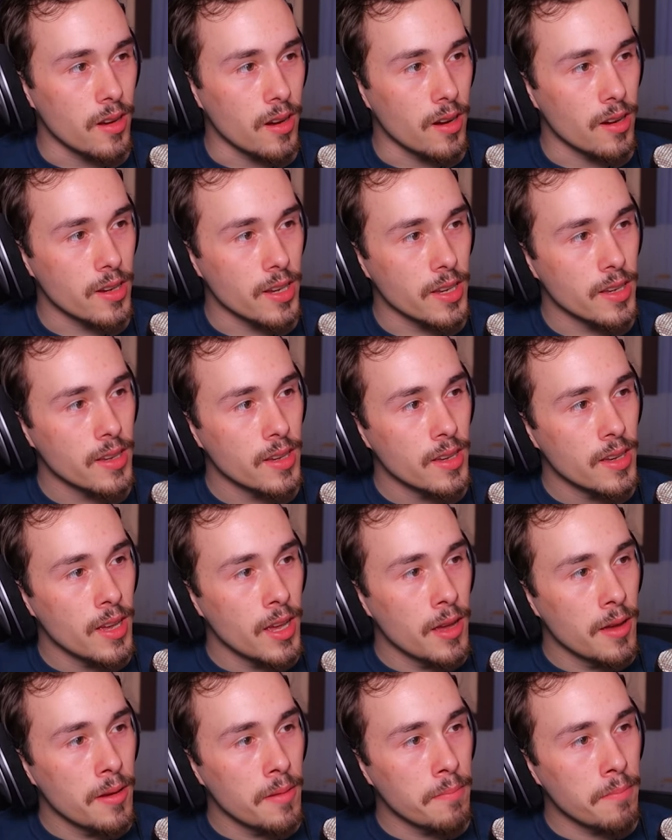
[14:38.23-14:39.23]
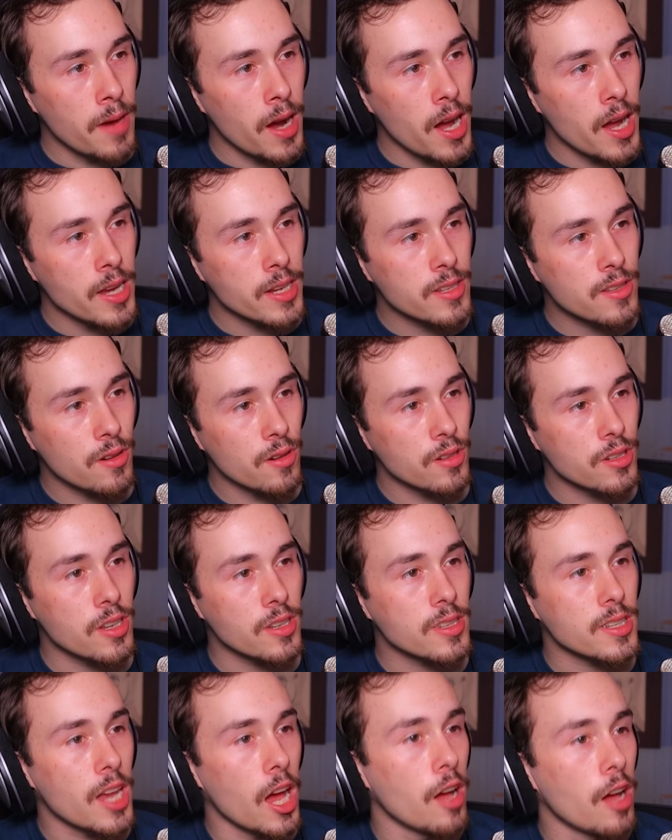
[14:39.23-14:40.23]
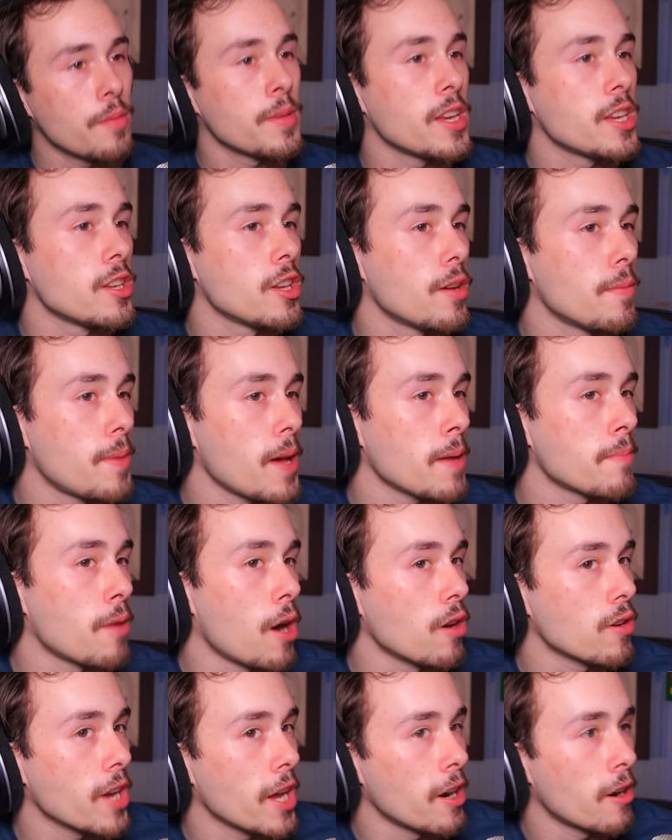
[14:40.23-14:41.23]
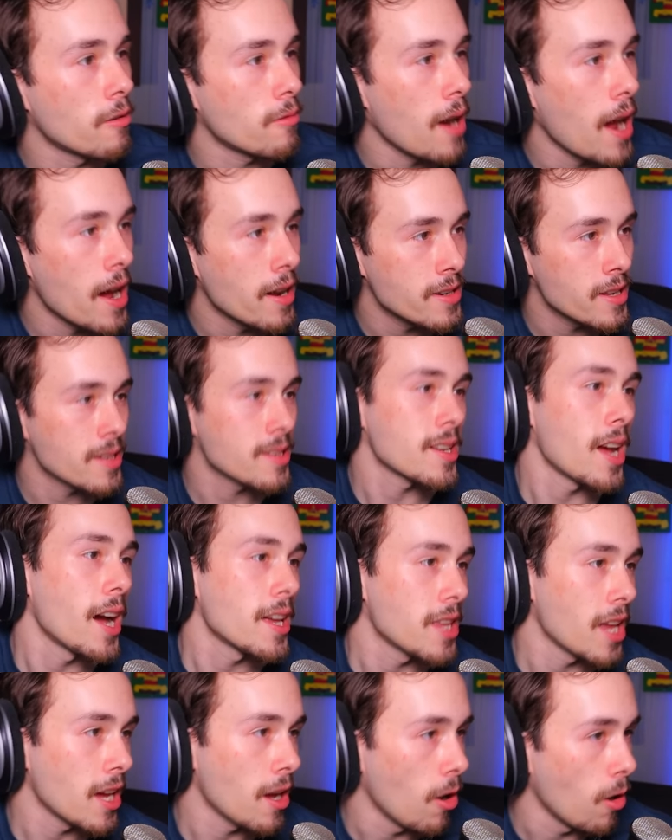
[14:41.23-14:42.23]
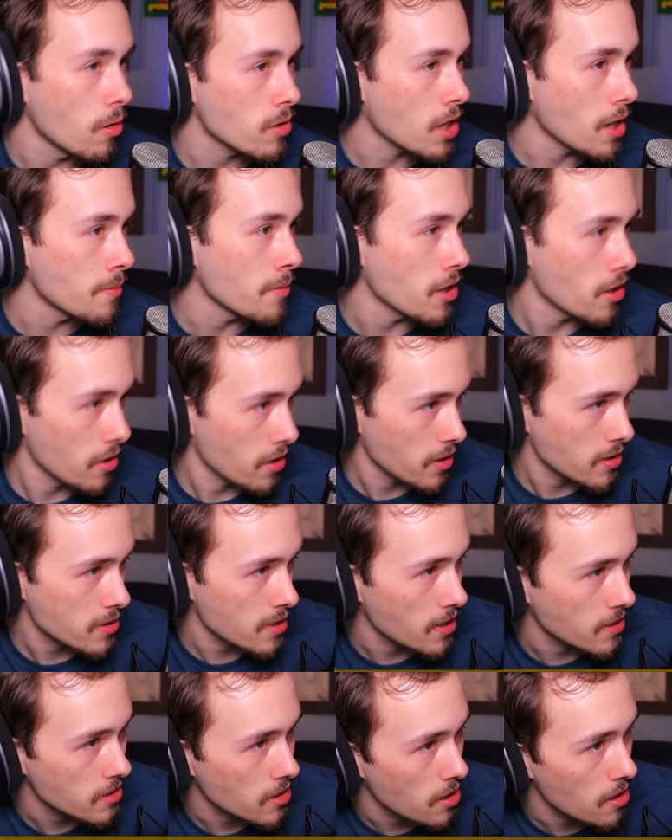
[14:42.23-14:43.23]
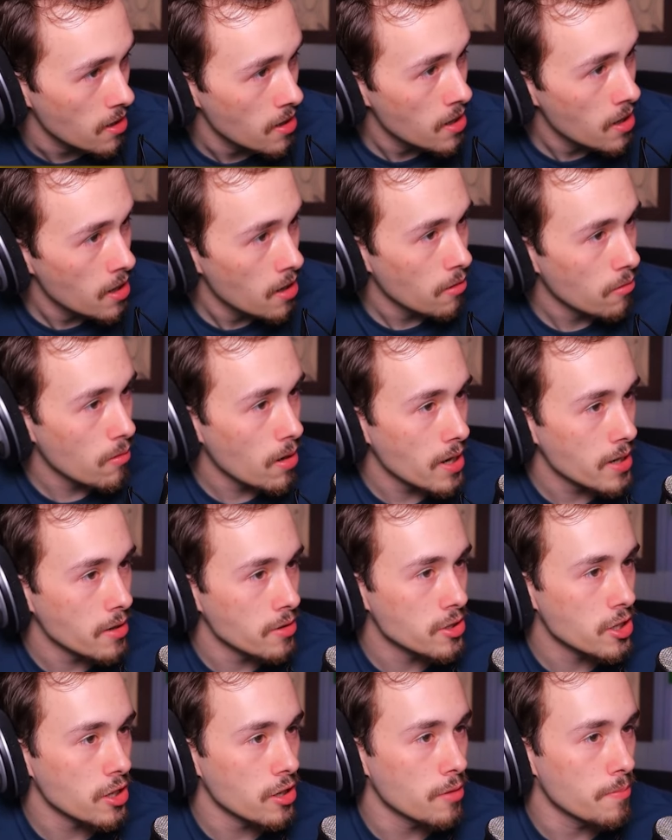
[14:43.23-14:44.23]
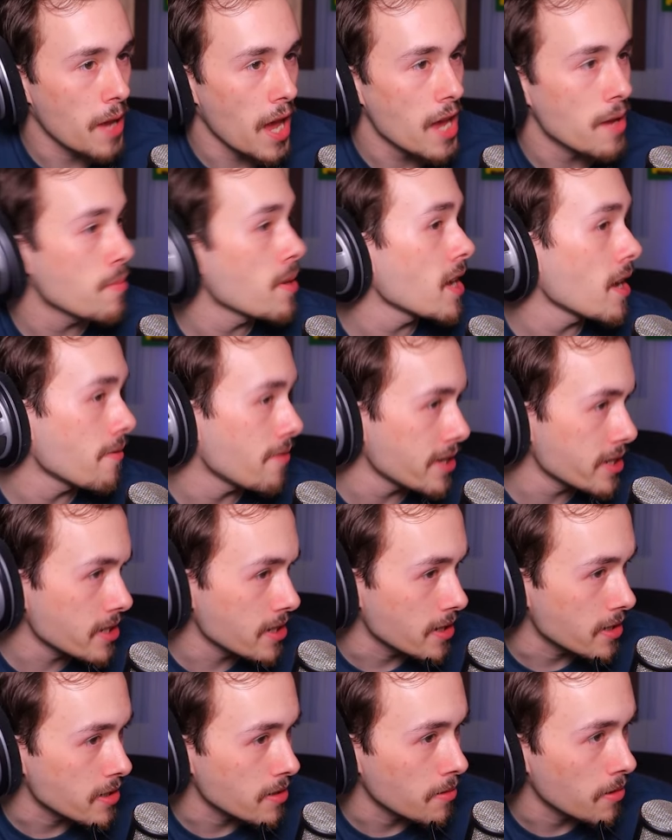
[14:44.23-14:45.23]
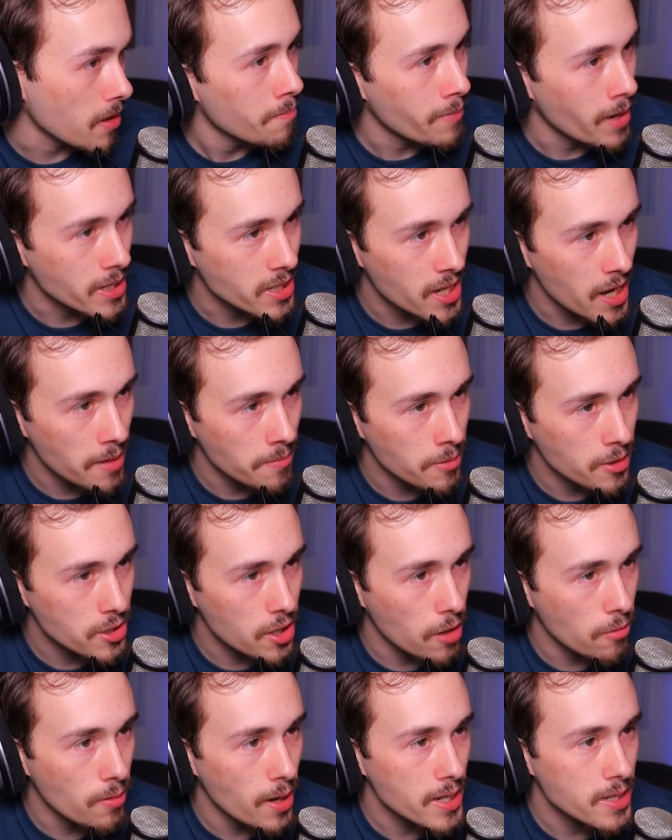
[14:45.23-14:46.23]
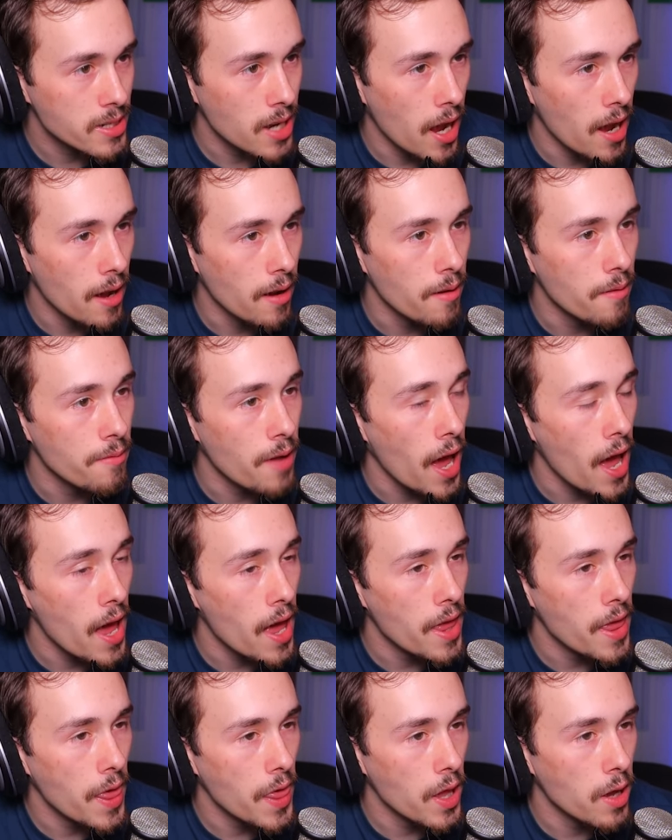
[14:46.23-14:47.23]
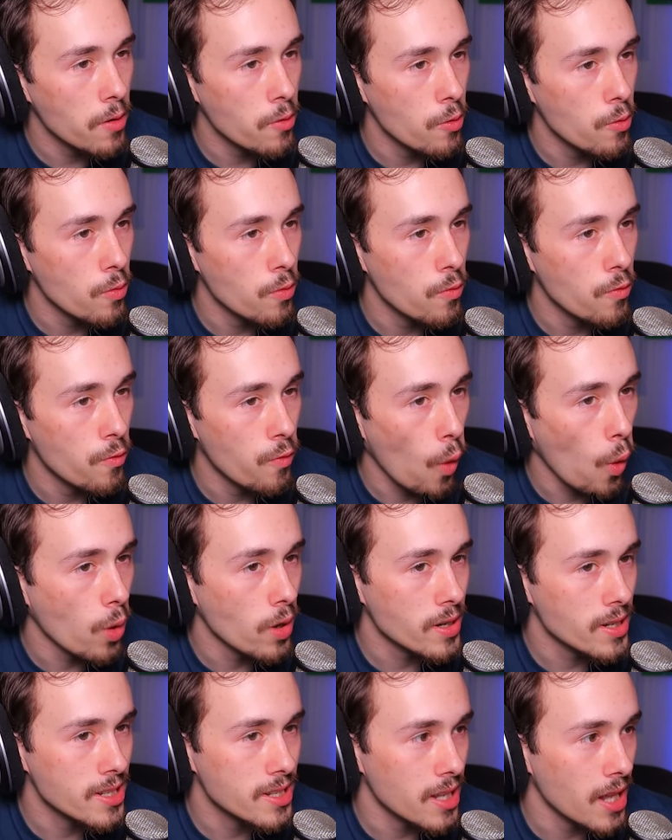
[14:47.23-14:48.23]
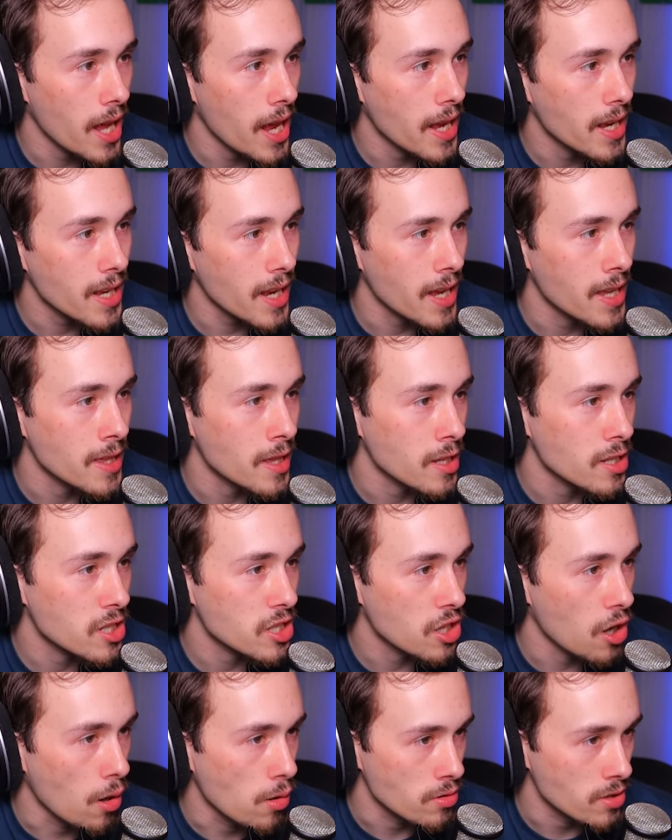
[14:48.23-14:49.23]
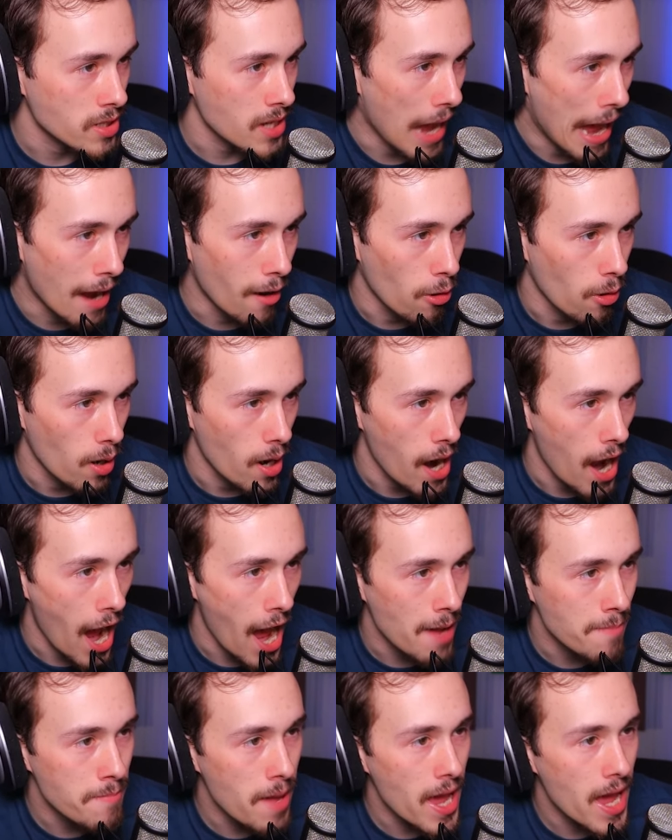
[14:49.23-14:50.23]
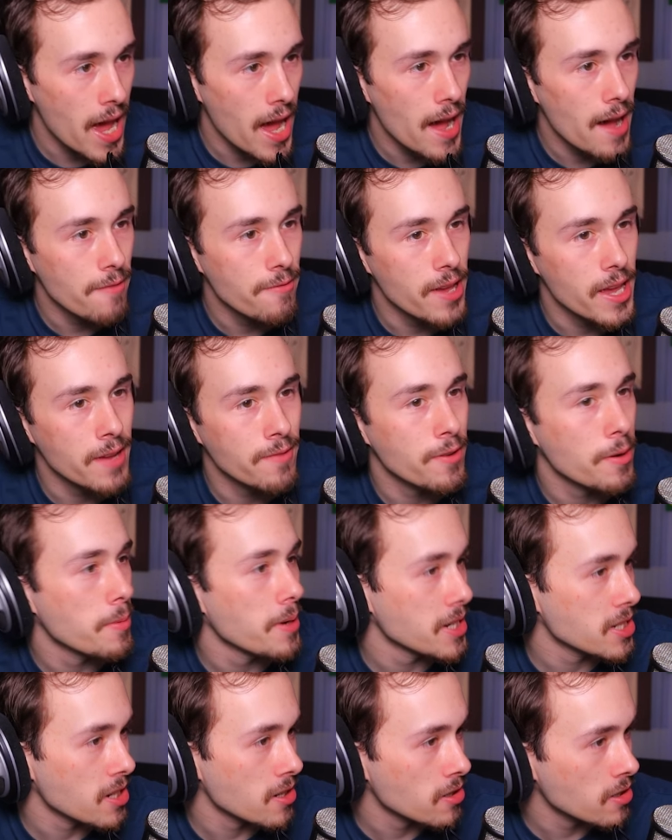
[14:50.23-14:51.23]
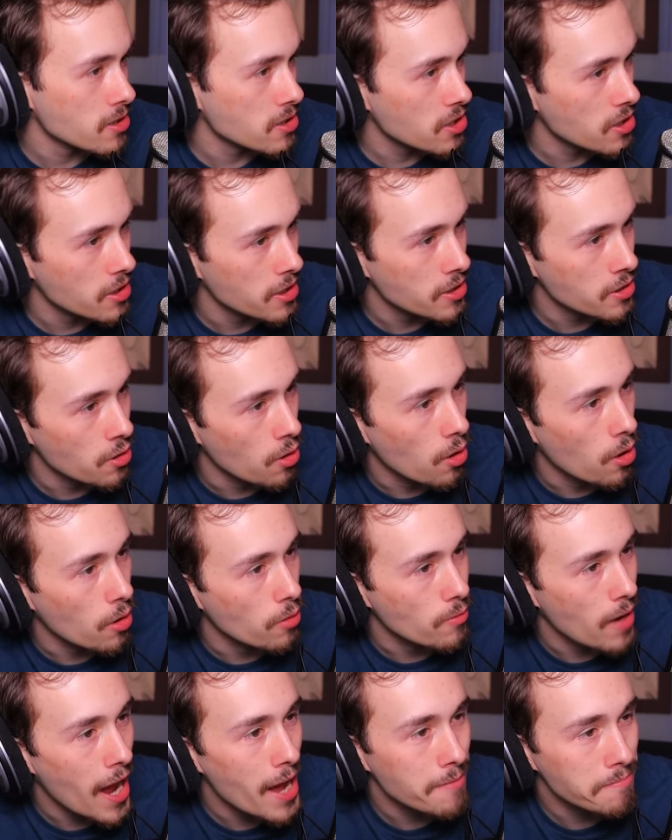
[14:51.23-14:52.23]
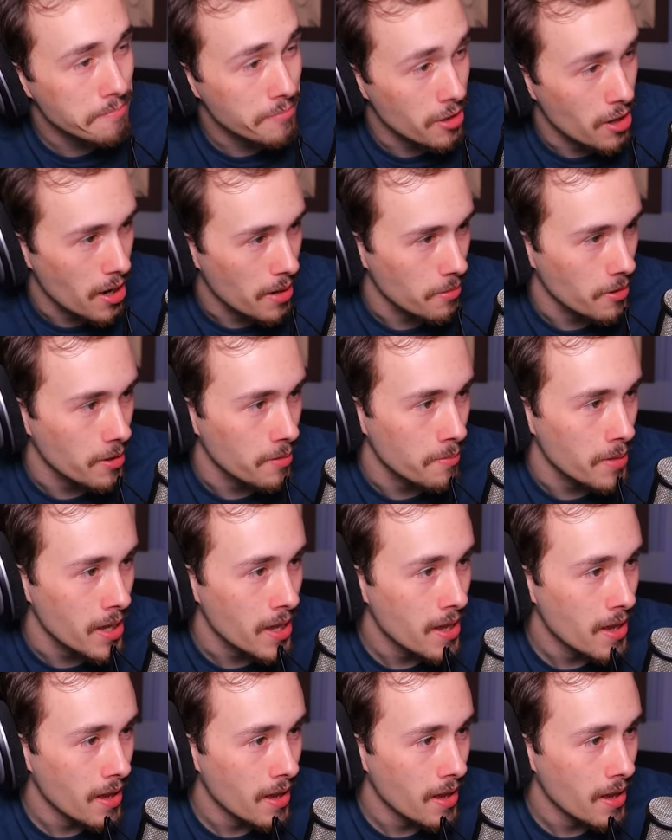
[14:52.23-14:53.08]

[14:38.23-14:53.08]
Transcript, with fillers: Okay. My sources told me you've been poking around inside the old community center. Why don't you pay me a visit? My chambers are west of the forest lake in the stone tower. I may have information concerning your rat problem.